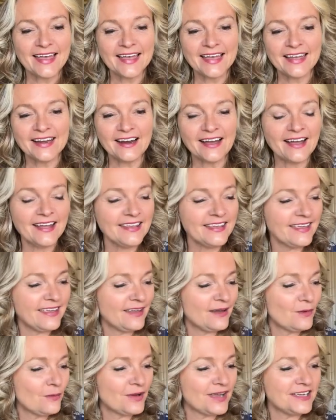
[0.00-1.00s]
And I
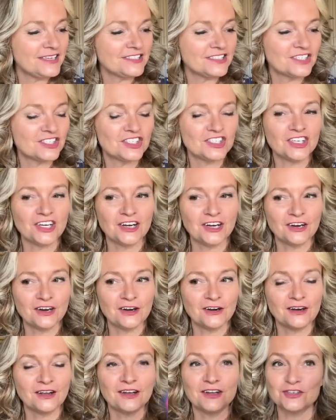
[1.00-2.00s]
can't wait to
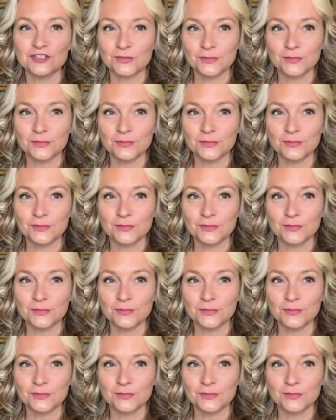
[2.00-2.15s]
share